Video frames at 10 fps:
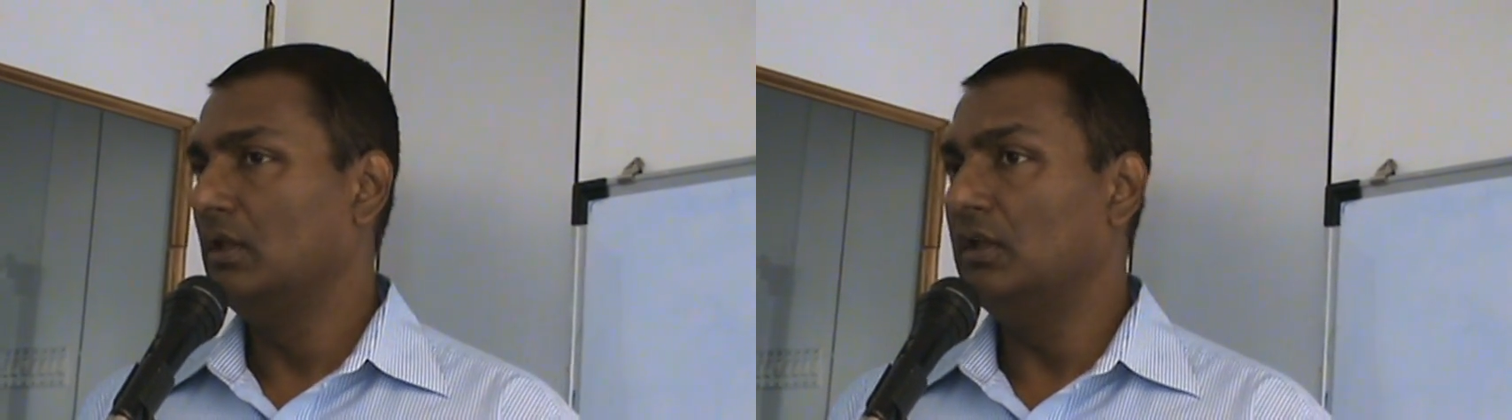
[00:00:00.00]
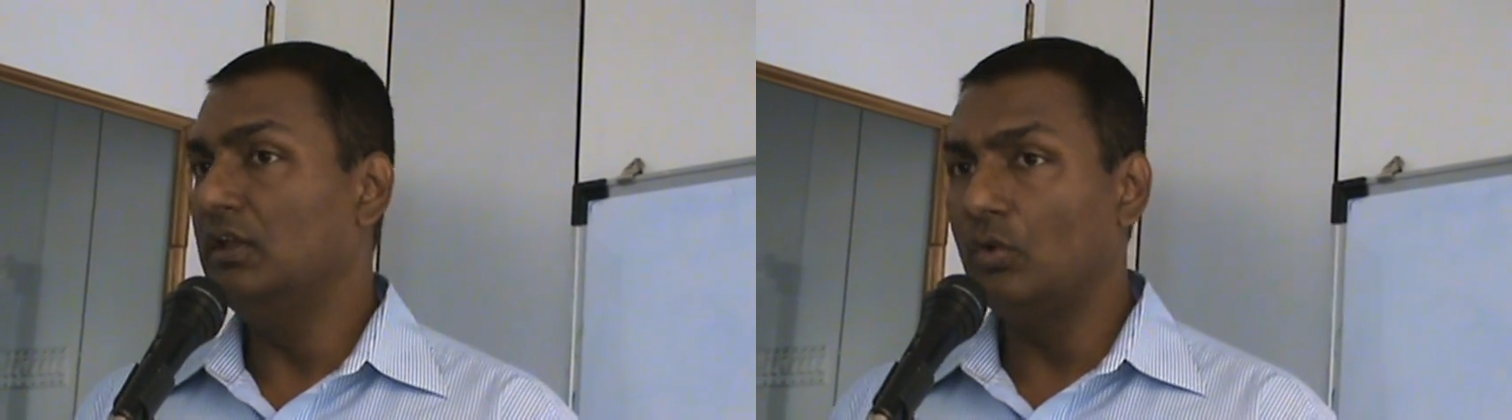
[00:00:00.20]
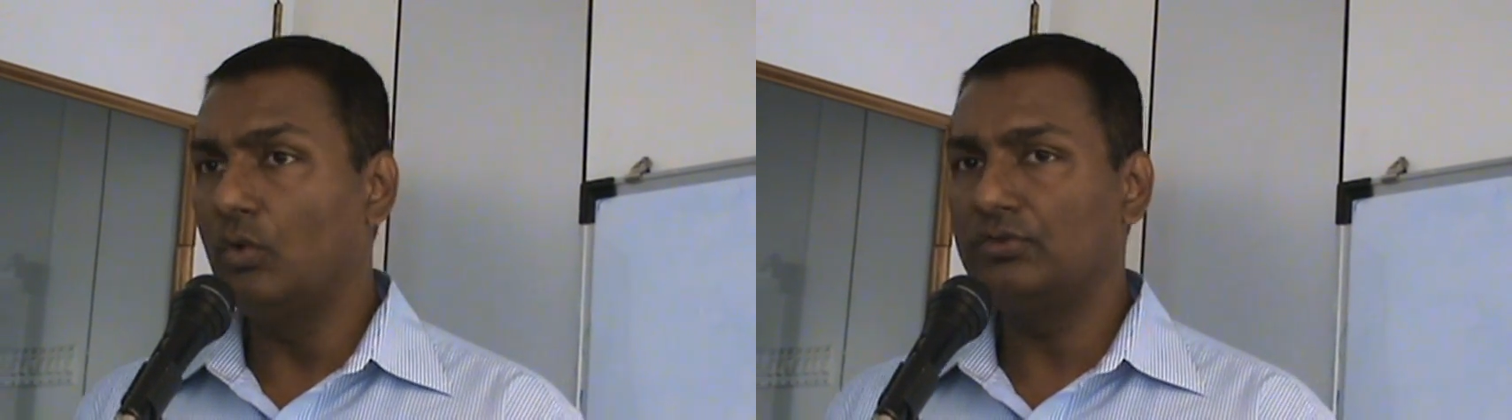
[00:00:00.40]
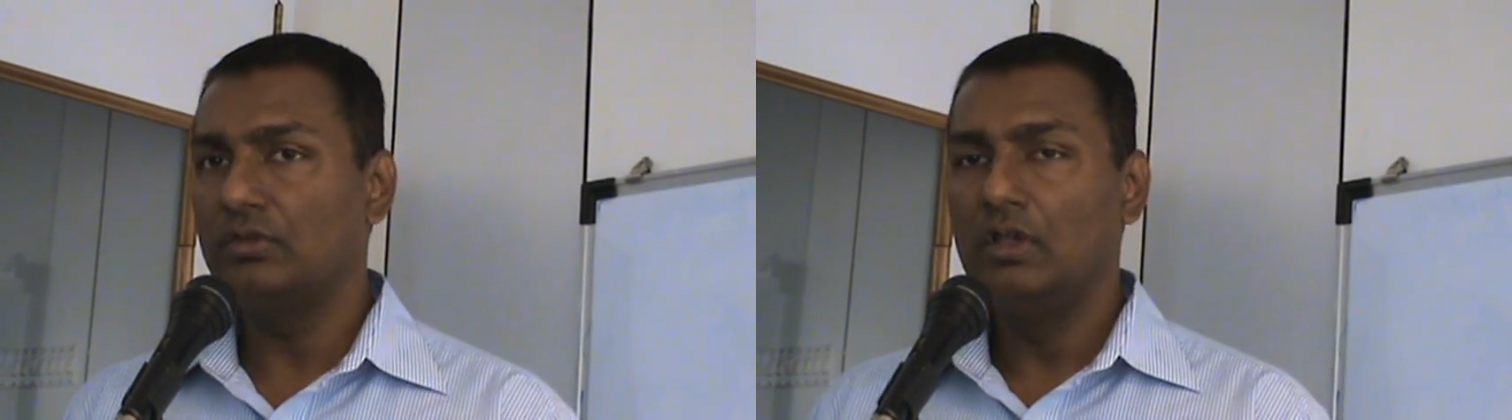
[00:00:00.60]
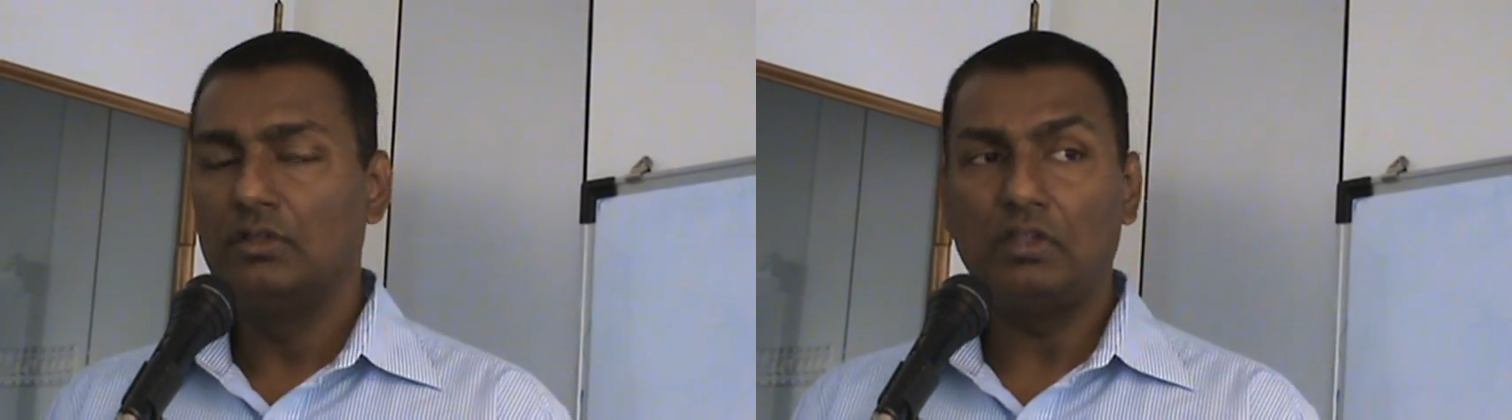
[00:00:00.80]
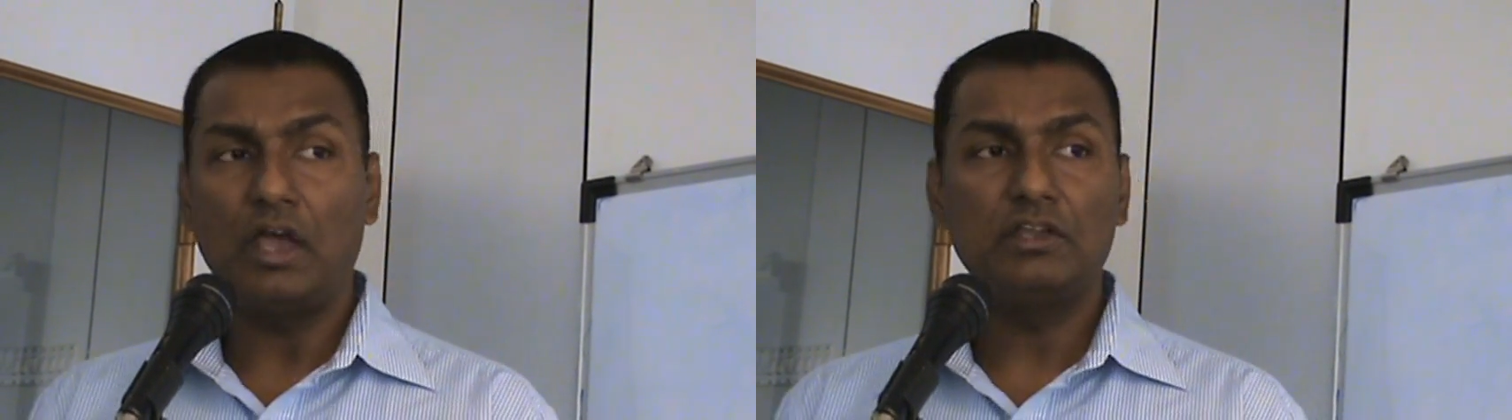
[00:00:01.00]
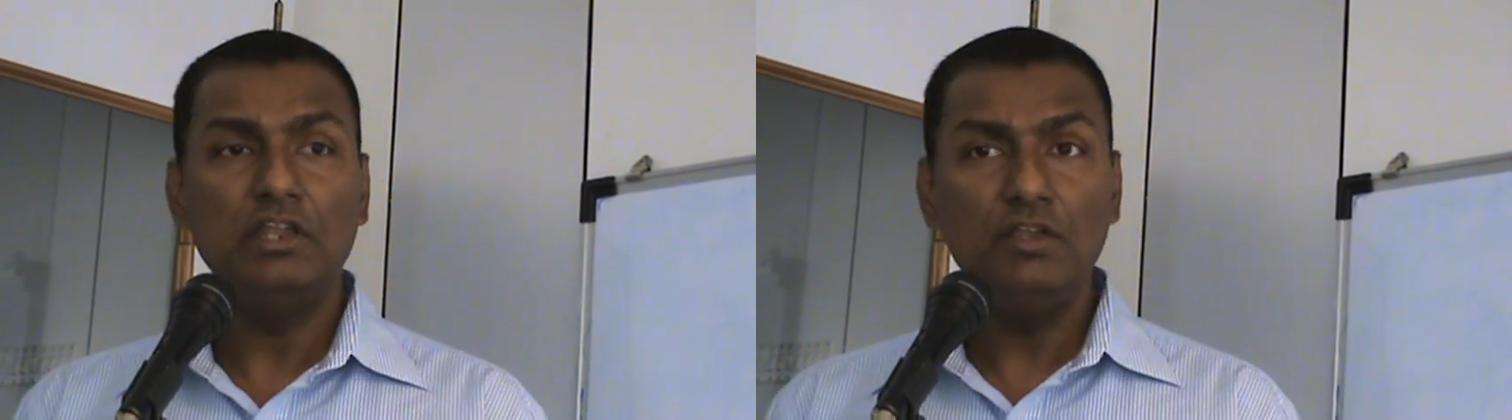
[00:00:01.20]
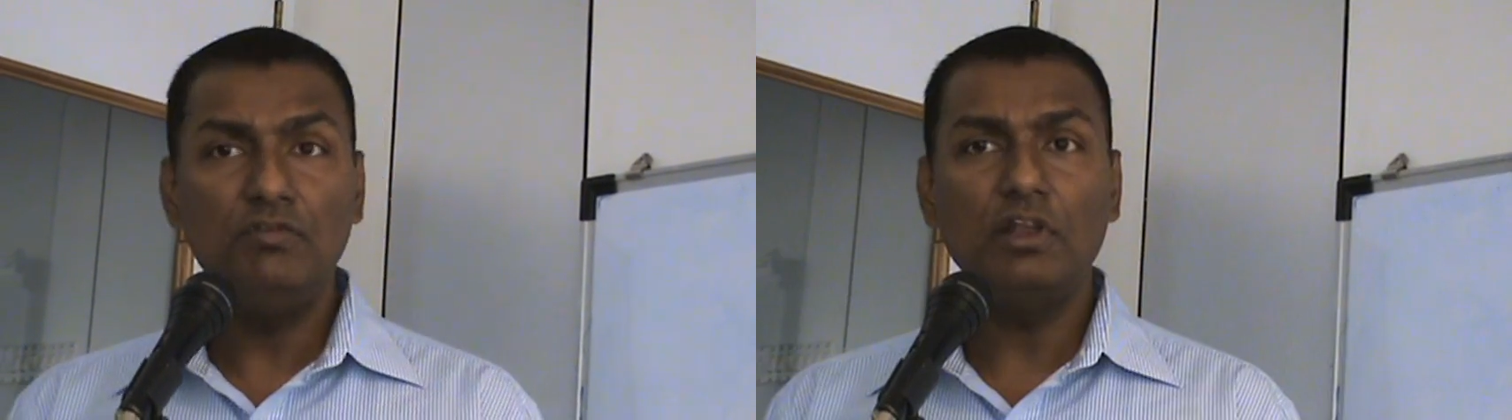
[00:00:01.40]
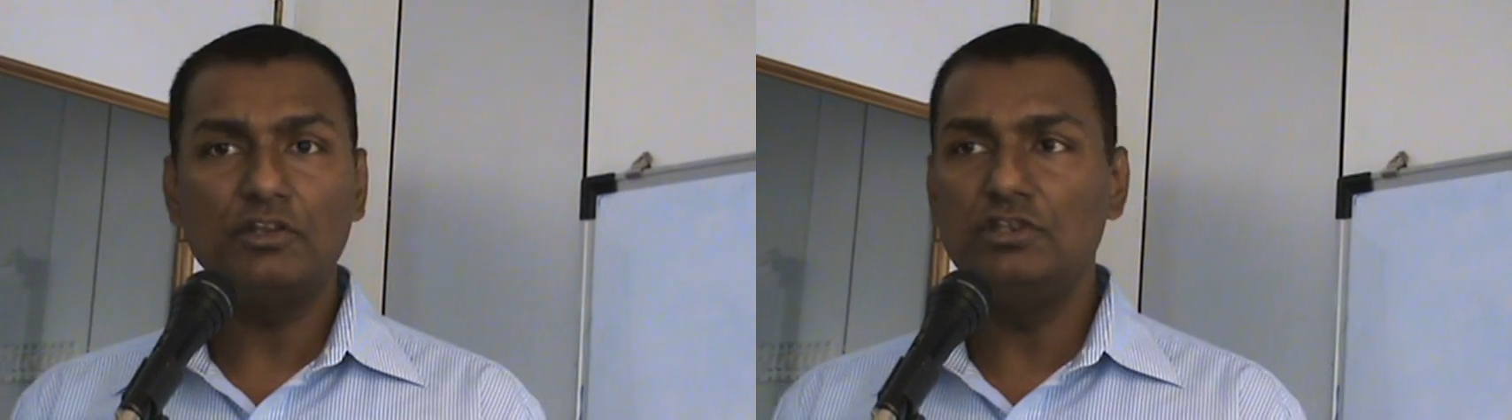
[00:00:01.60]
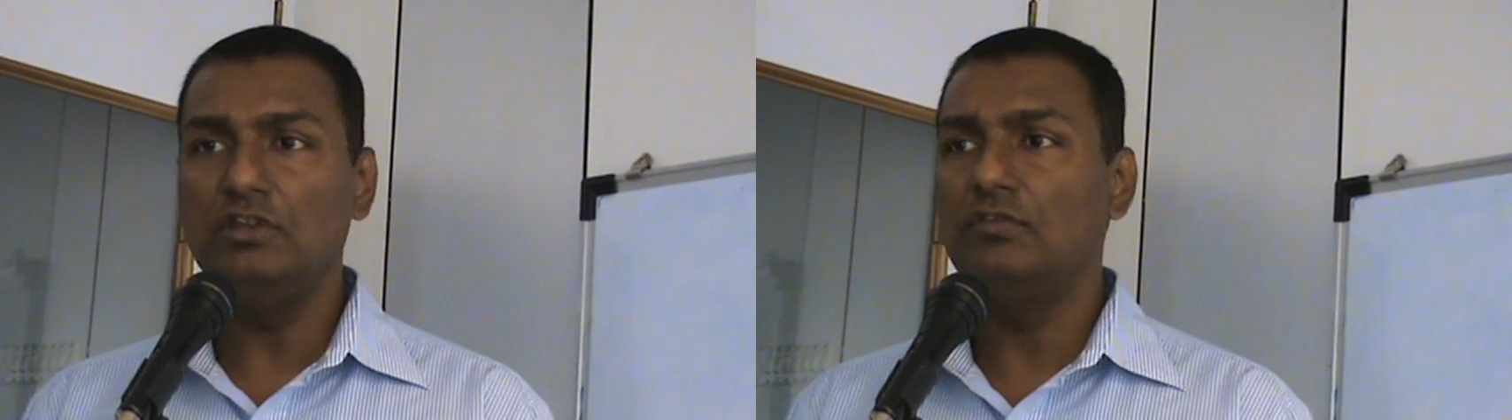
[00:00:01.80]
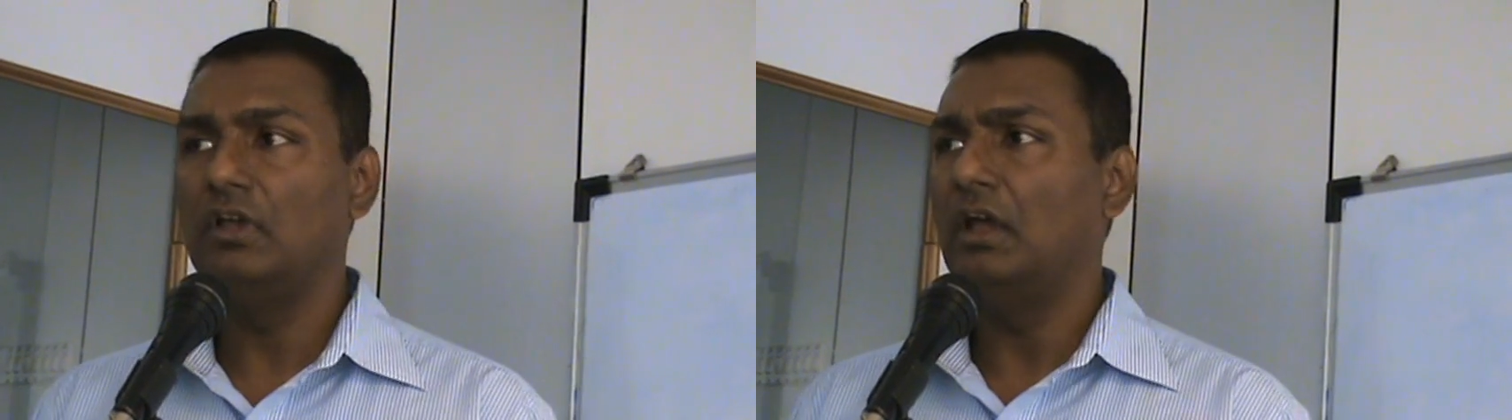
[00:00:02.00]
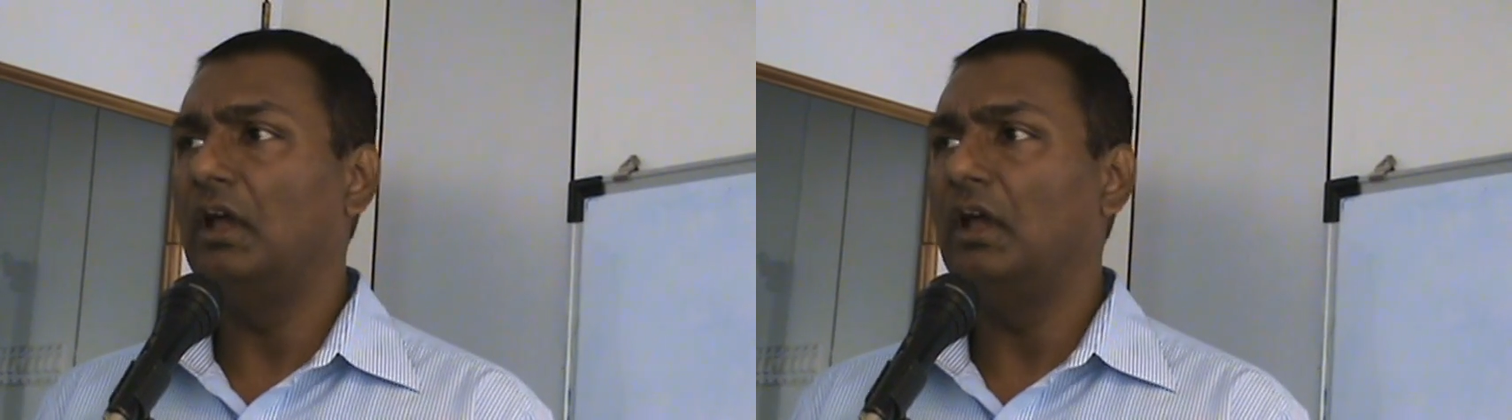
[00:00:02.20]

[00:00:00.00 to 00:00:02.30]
He knows that he will achieve